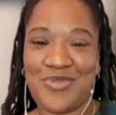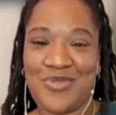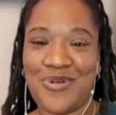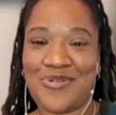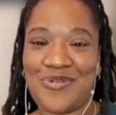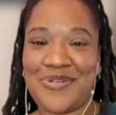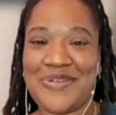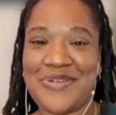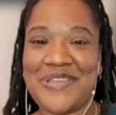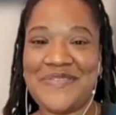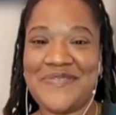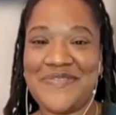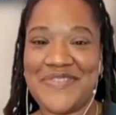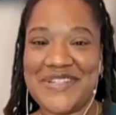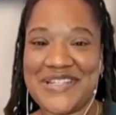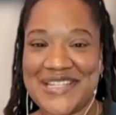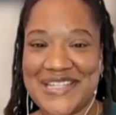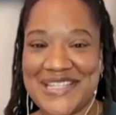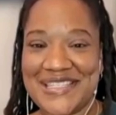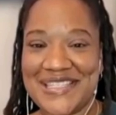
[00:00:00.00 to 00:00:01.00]
borrowing
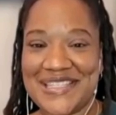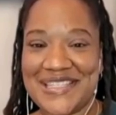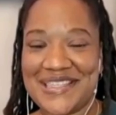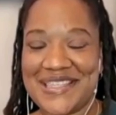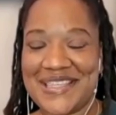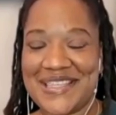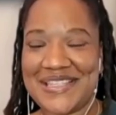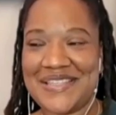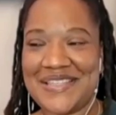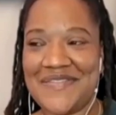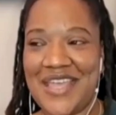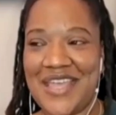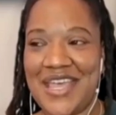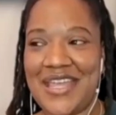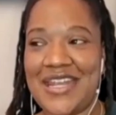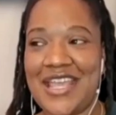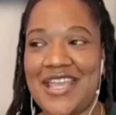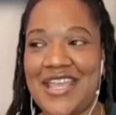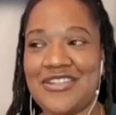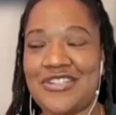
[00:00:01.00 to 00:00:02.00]
funds and things of
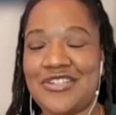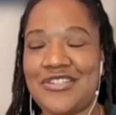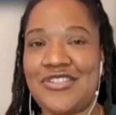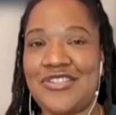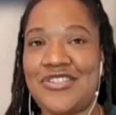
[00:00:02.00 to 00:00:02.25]
that nature.